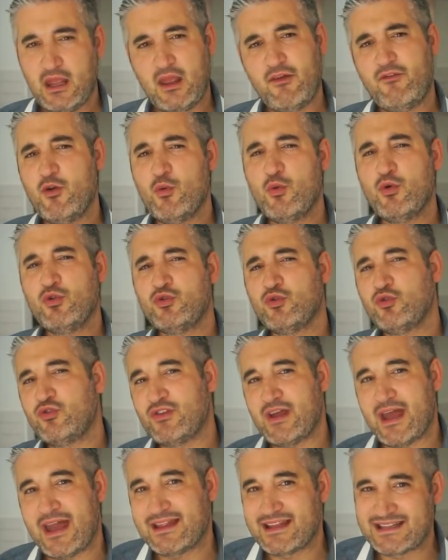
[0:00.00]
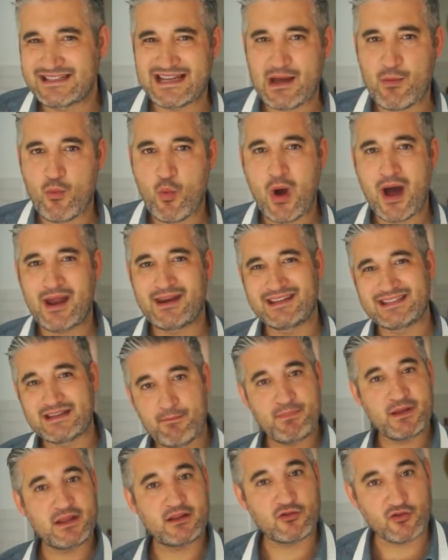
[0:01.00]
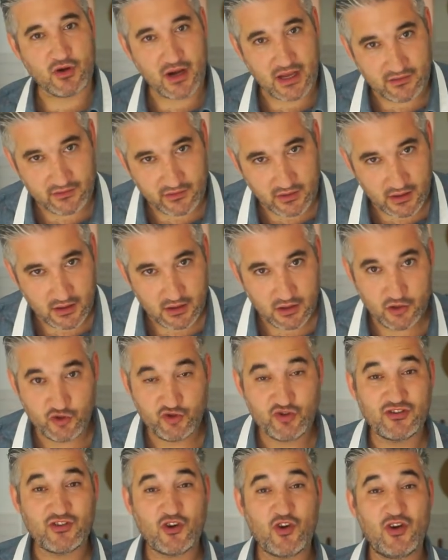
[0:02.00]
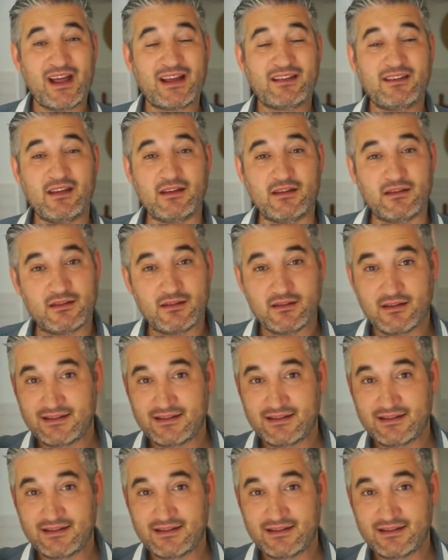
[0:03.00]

If you want to say that someone is a bit crazy, you just go like this.